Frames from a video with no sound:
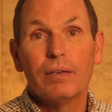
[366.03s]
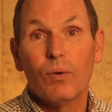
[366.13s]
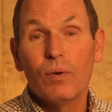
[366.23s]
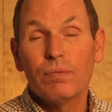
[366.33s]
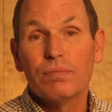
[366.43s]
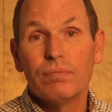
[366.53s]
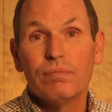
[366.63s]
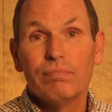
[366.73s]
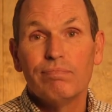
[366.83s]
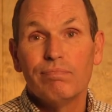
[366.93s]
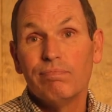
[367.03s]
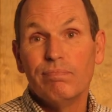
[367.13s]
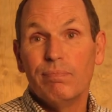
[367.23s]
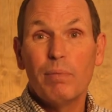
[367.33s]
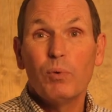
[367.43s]
Or
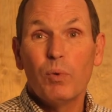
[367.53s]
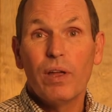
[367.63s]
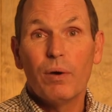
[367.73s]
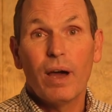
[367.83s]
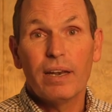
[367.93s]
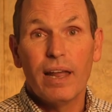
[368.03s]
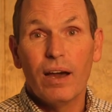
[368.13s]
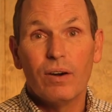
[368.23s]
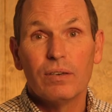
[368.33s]
maybe we're there right now.